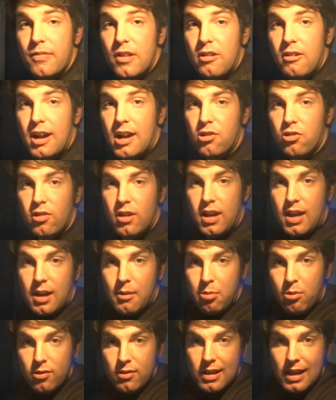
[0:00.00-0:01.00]
there were actually a
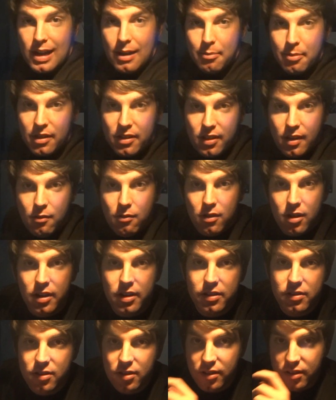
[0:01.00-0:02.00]
couple topics I
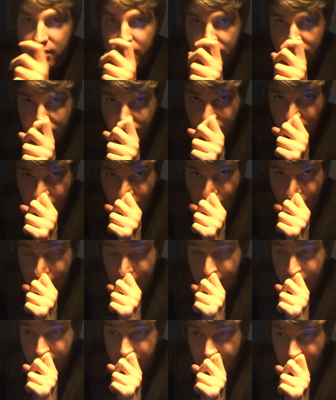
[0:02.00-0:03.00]
wanted to kind of